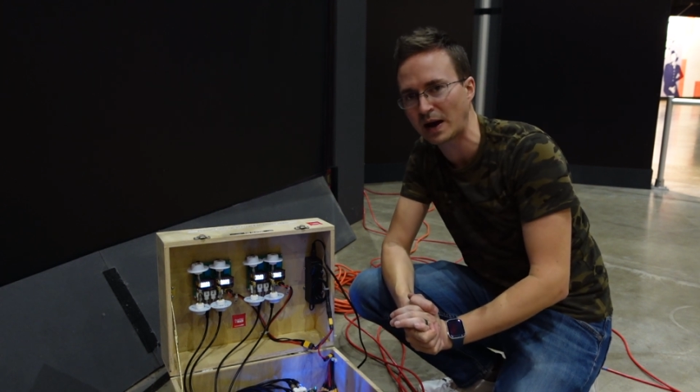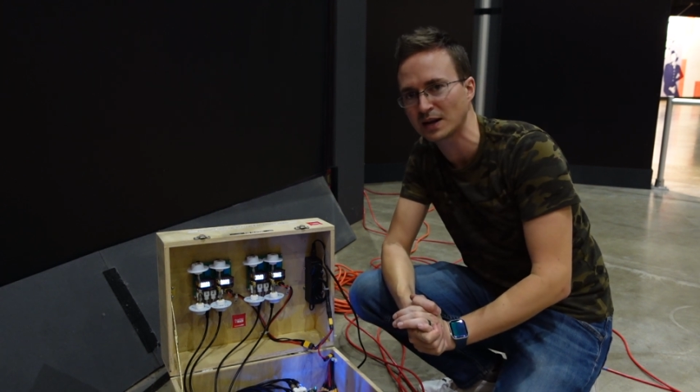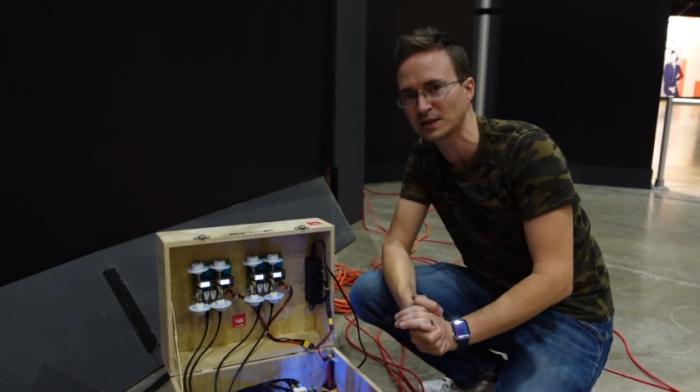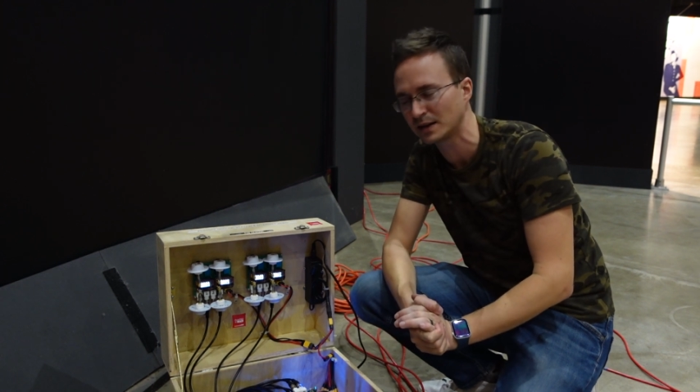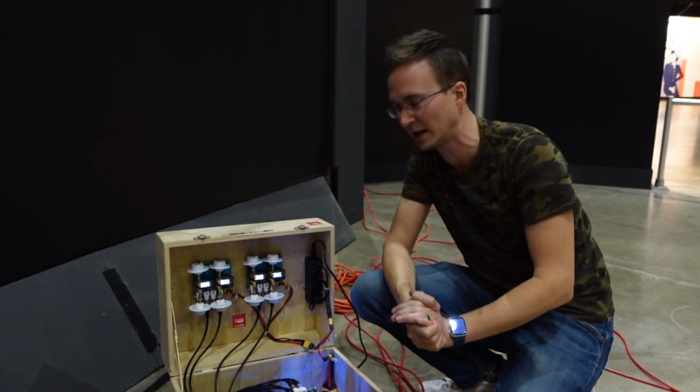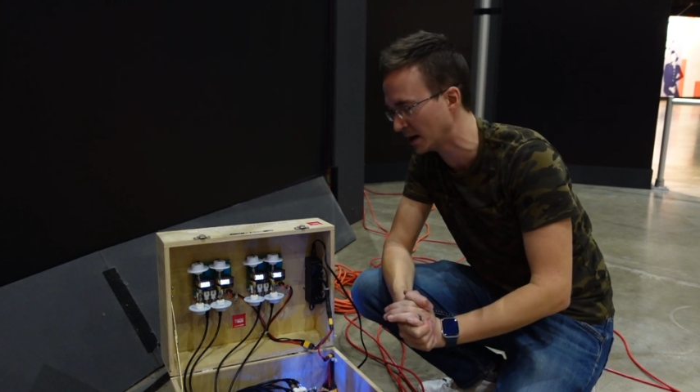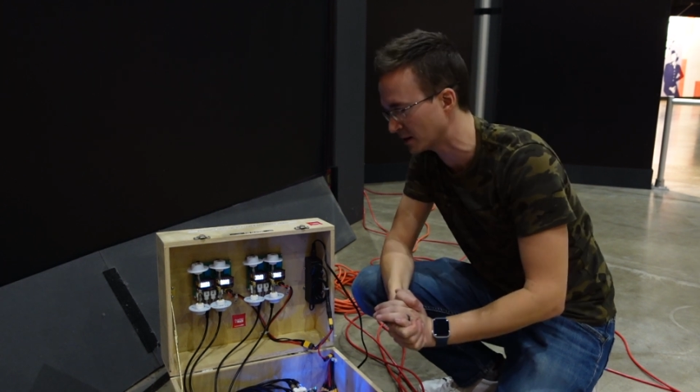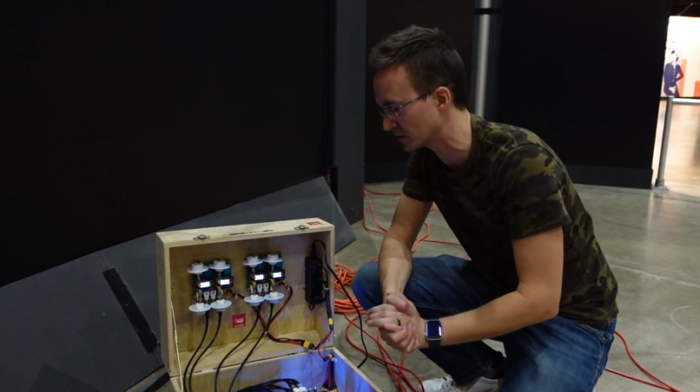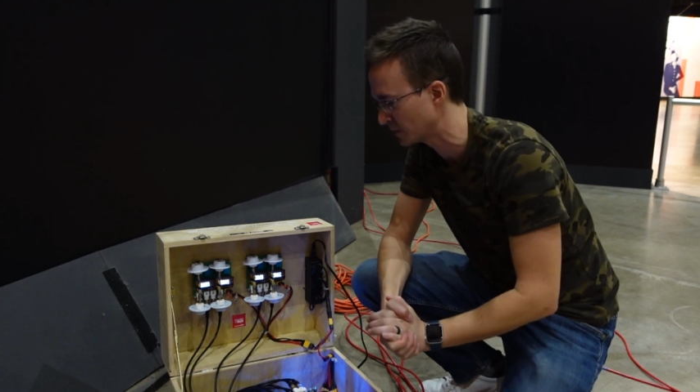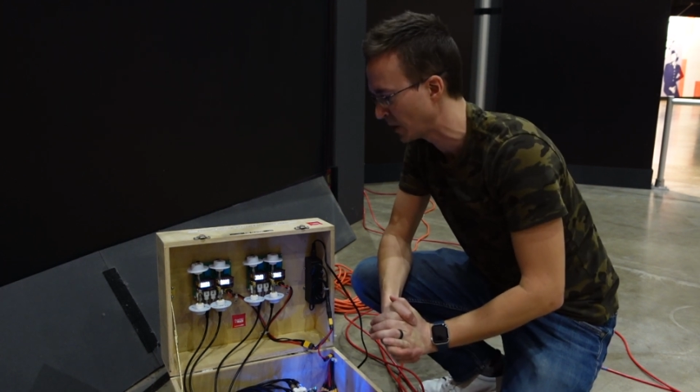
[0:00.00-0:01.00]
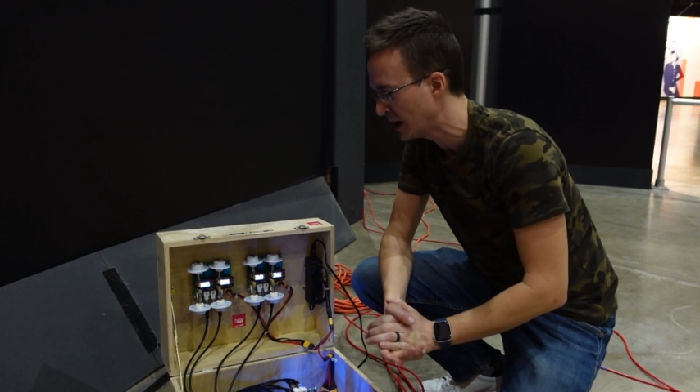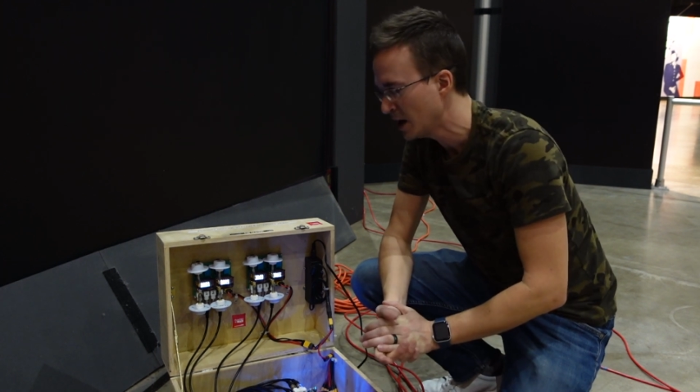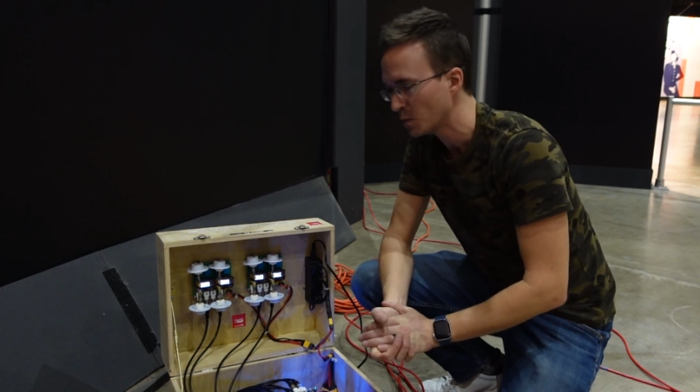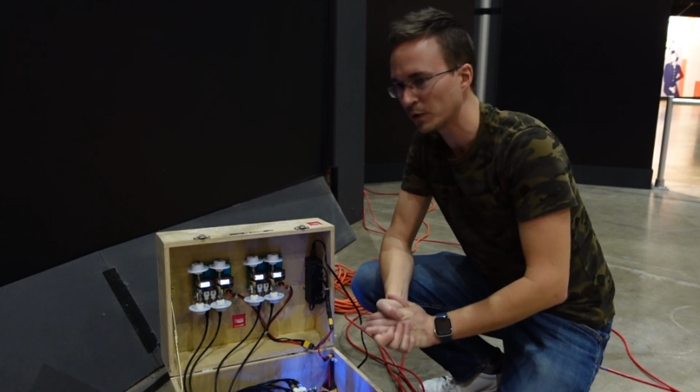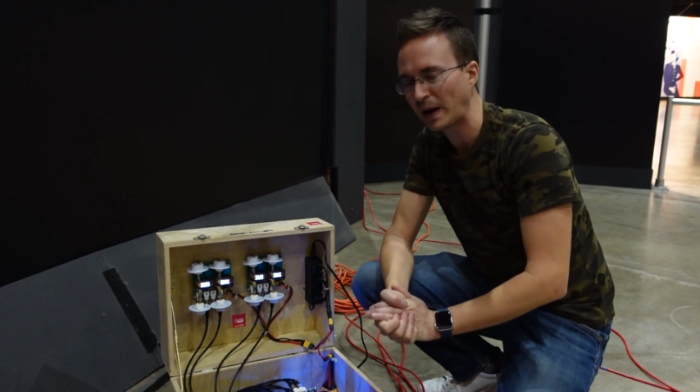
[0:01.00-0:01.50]
patch antennas
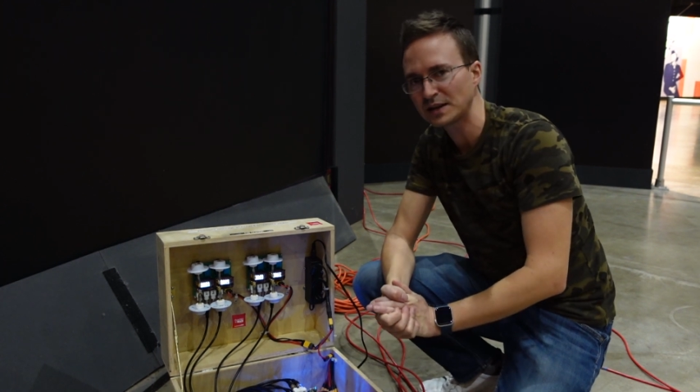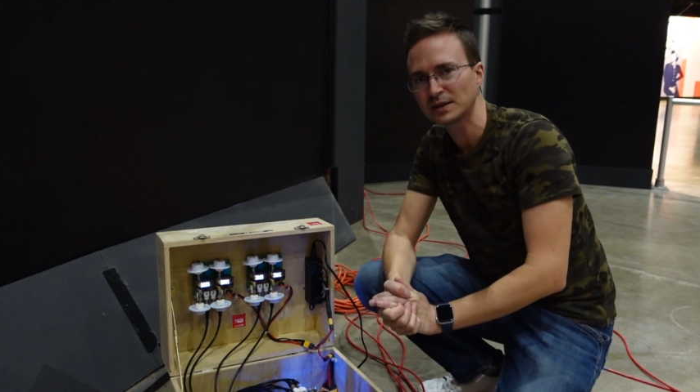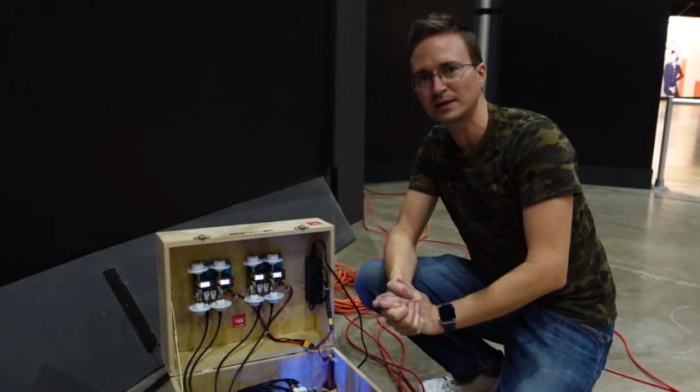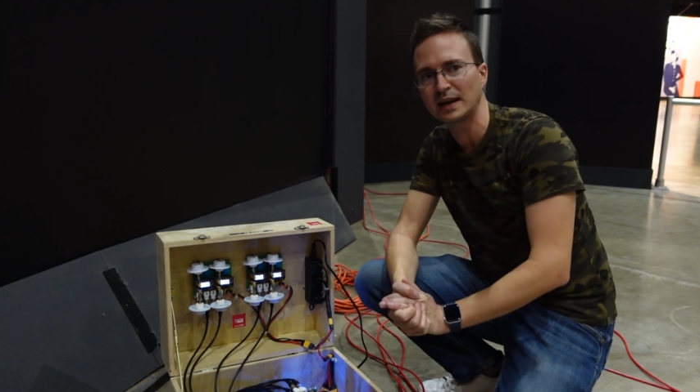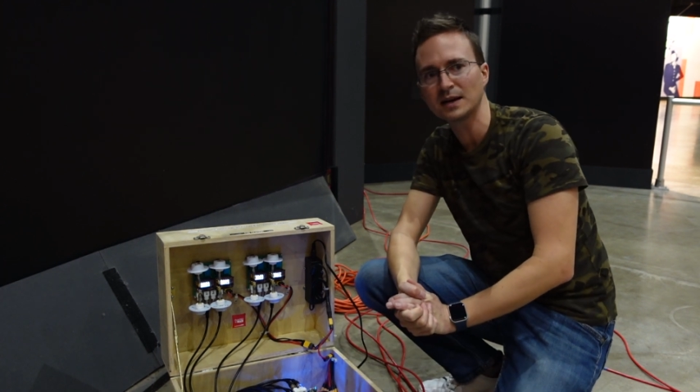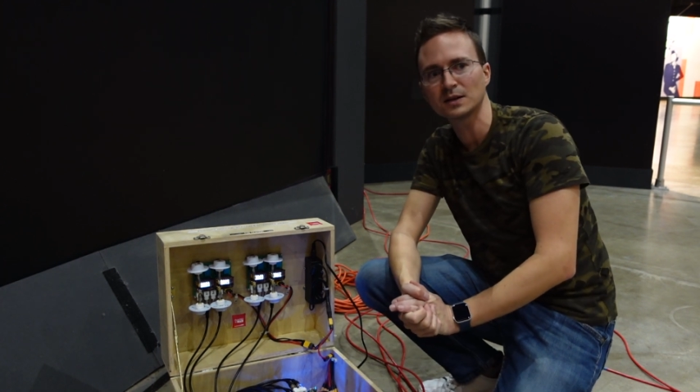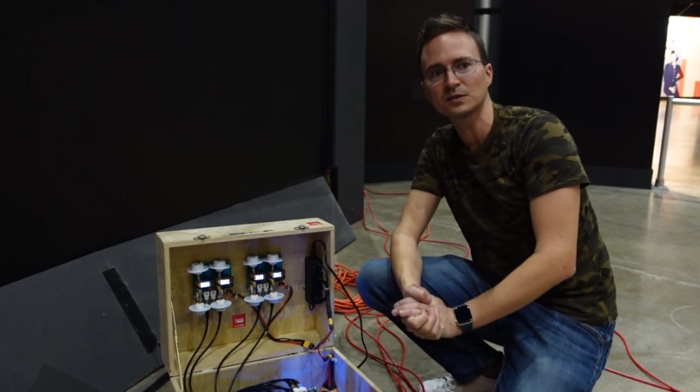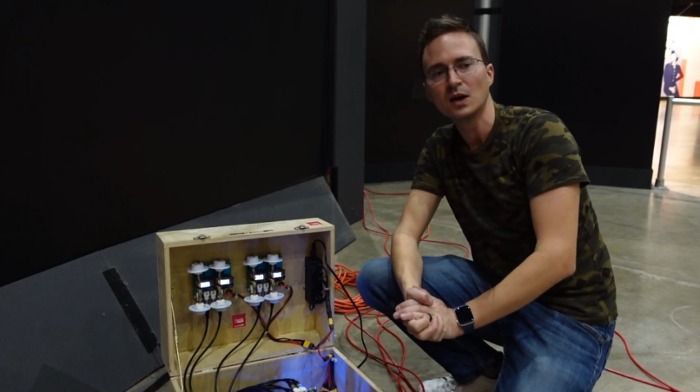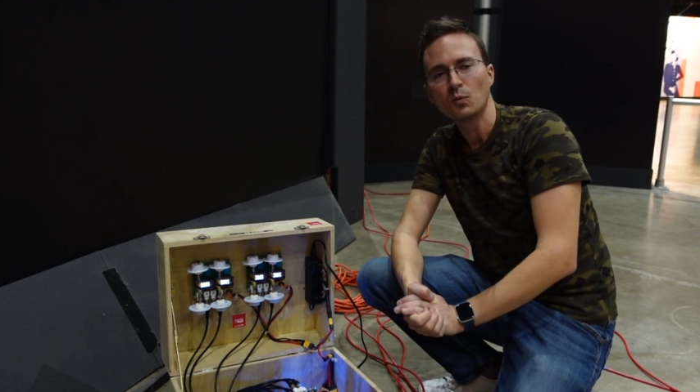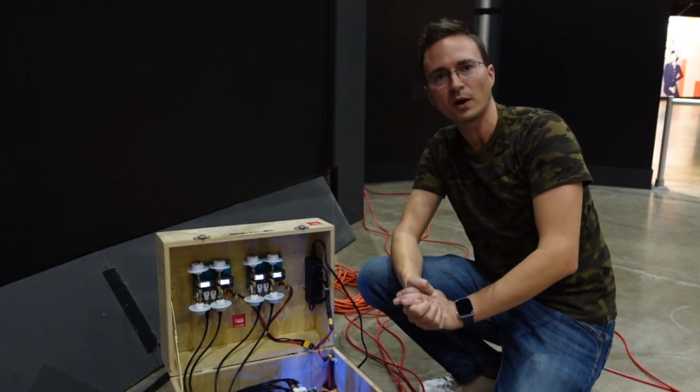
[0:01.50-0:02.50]
with patch antennas,